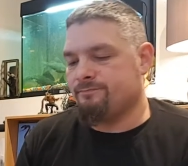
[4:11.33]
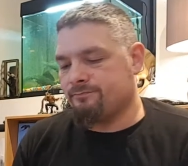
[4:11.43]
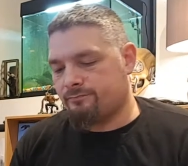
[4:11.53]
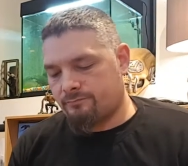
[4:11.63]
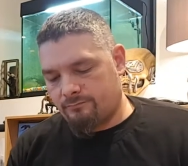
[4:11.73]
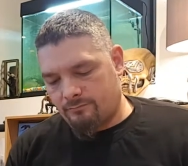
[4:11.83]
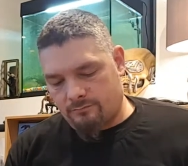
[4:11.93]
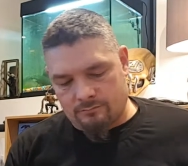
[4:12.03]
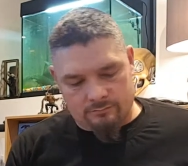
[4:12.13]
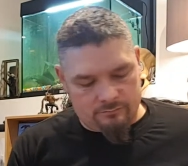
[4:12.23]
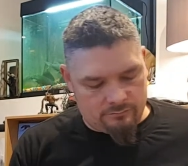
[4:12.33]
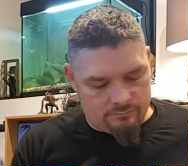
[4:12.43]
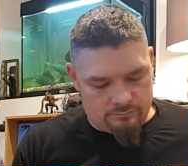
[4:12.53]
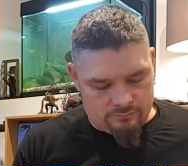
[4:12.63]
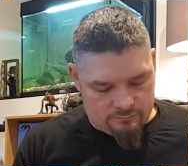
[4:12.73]

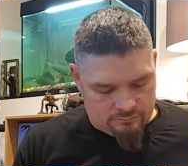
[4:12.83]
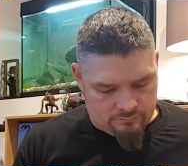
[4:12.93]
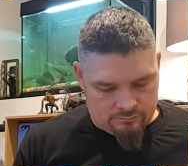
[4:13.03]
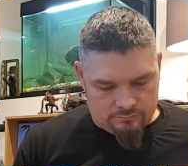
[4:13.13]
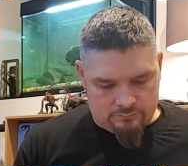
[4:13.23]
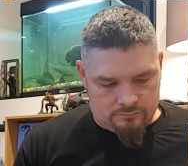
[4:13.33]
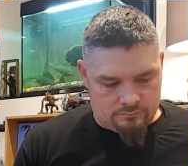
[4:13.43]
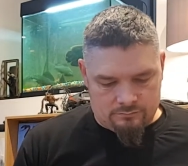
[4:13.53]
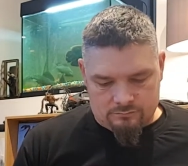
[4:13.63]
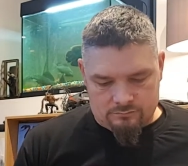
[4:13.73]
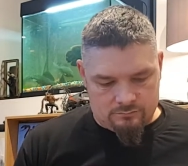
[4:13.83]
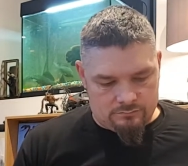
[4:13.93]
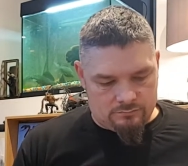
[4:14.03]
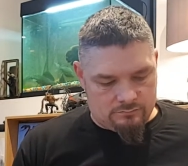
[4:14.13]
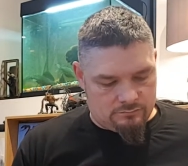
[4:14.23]

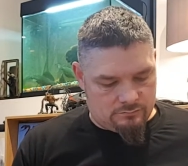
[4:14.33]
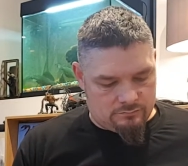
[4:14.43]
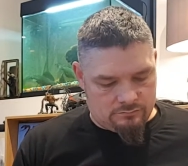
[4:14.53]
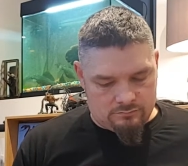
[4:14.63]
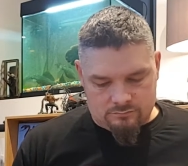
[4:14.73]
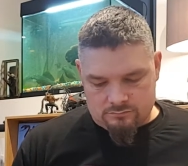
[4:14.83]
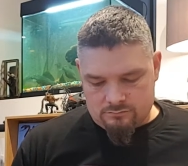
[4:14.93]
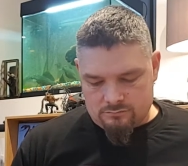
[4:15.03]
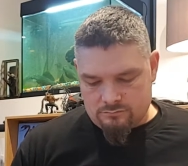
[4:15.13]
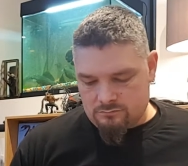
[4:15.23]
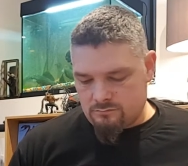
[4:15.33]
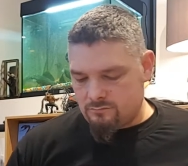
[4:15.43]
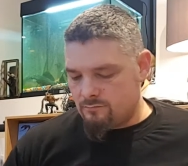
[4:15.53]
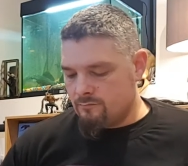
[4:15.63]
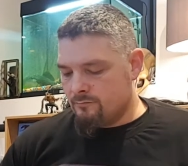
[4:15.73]

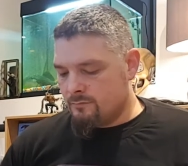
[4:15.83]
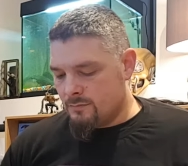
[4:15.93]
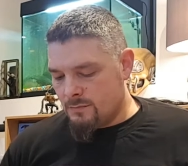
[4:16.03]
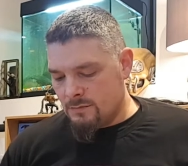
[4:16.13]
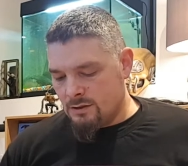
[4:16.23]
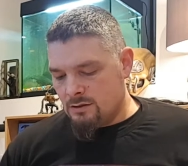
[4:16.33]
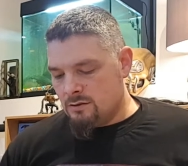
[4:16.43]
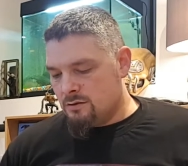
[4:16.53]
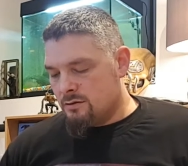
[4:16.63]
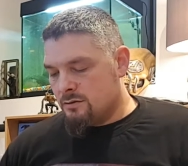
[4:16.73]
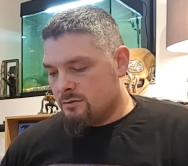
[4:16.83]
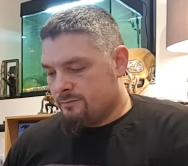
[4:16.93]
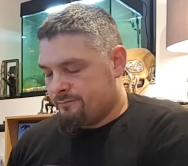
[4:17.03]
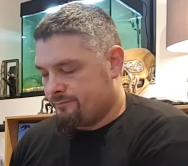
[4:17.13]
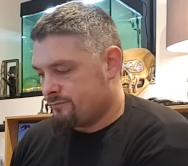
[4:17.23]

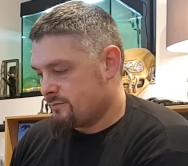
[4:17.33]
(no one is talking)